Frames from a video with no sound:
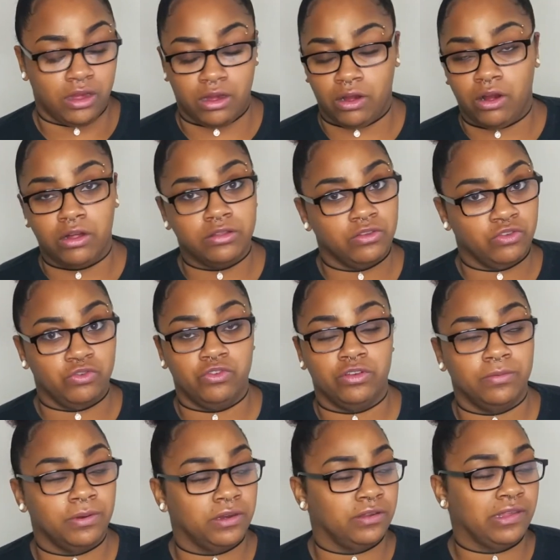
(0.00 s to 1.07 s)
all those
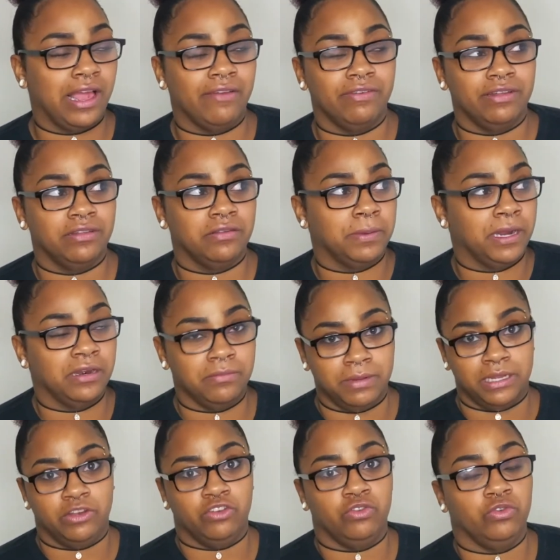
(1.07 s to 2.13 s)
YouTubers have inspired
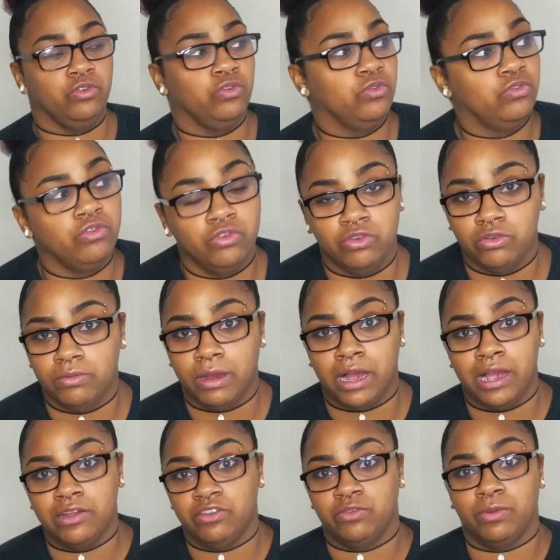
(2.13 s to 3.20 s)
me to do YouTube.
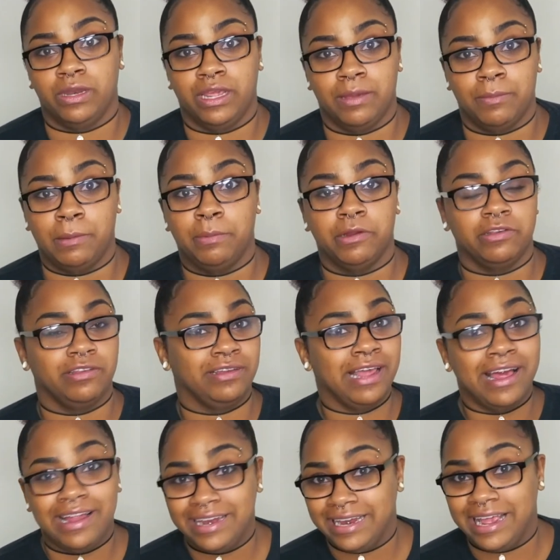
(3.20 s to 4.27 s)
I just want to get my
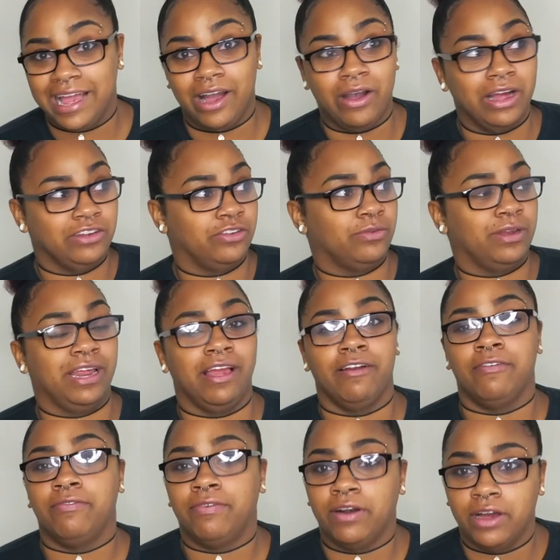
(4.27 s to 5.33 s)
personality out. I just want to
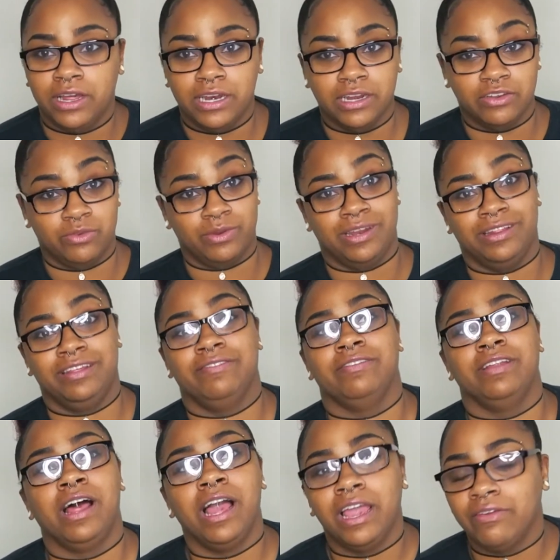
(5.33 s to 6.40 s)
have fun. I just want to live
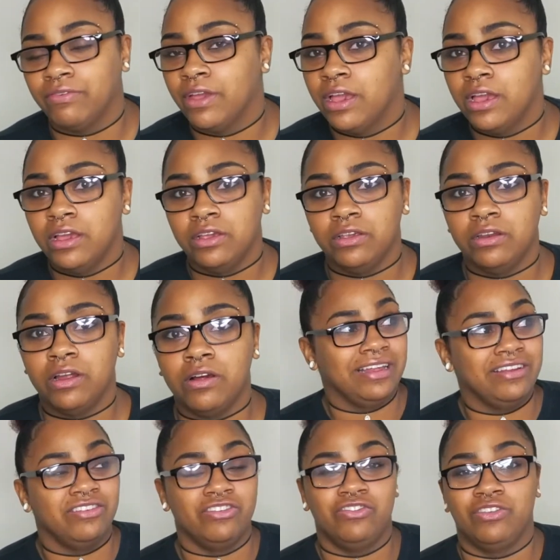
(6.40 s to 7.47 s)
life. You know,
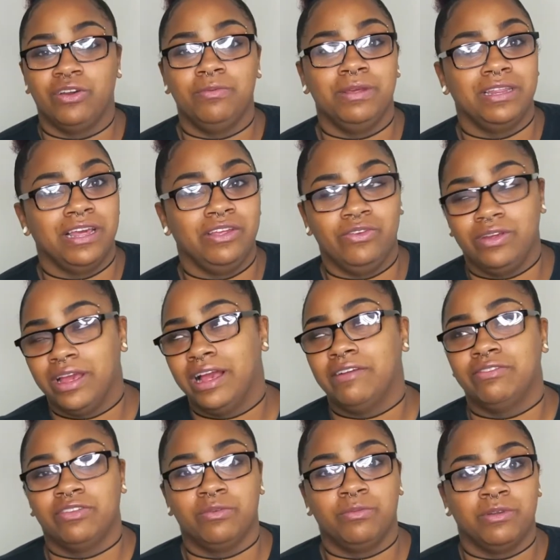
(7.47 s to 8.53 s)
it just showed me that you can
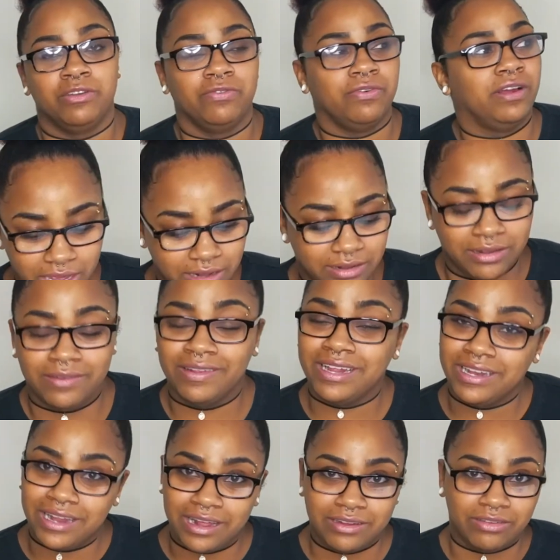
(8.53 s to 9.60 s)
have so much fun and stuff like
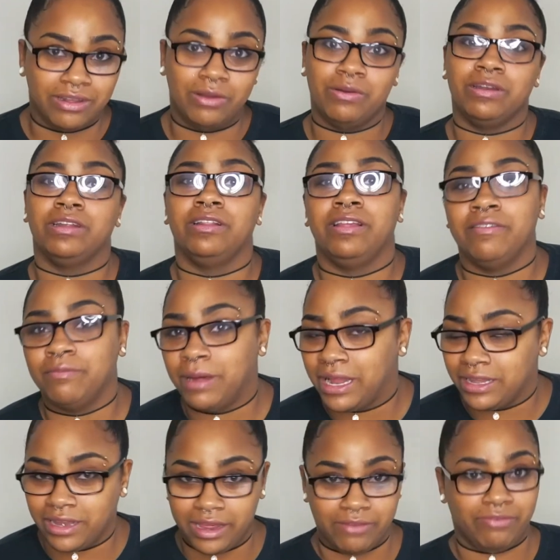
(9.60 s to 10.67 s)
that. So I want to live my
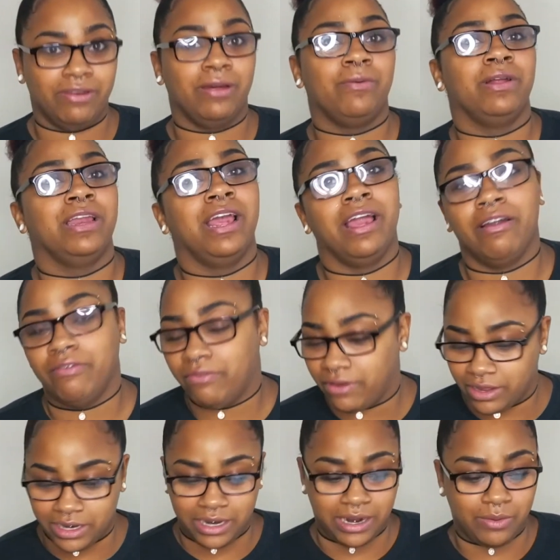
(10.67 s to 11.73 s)
life, and I want to have
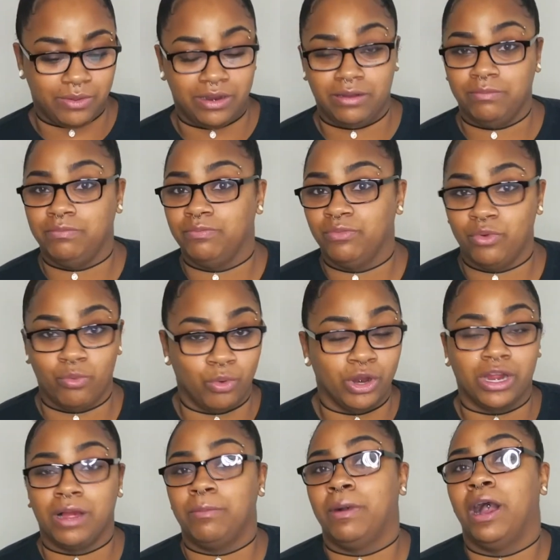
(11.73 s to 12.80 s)
fun, and I want to
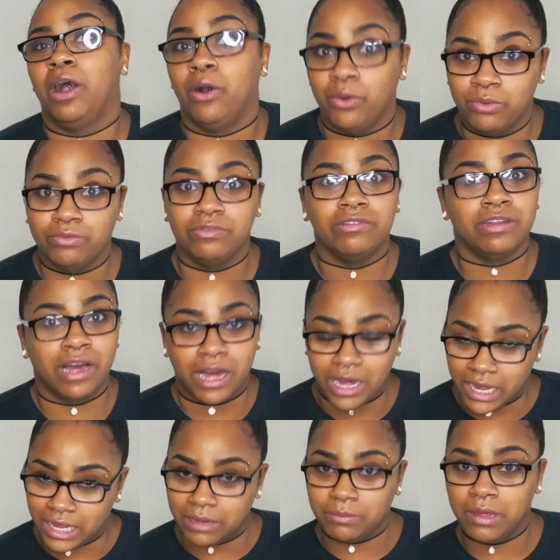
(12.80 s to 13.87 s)
work on my own
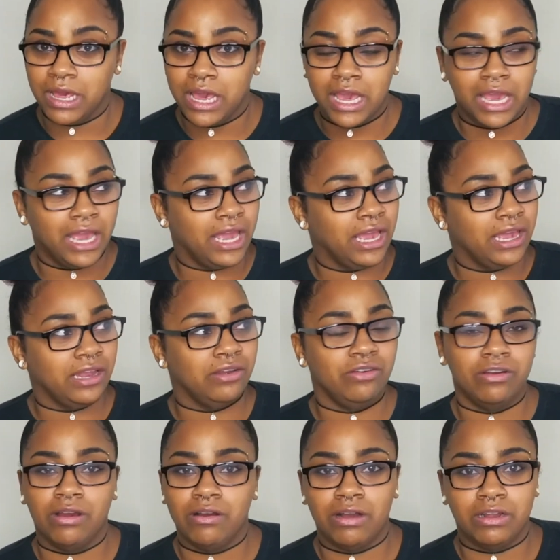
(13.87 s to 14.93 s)
time. And you
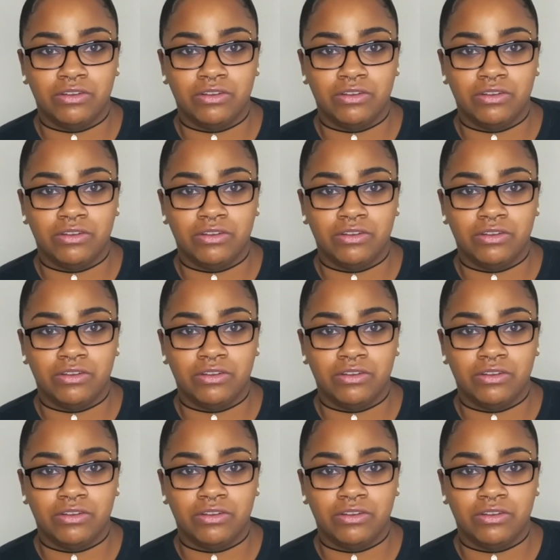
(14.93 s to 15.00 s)
know, I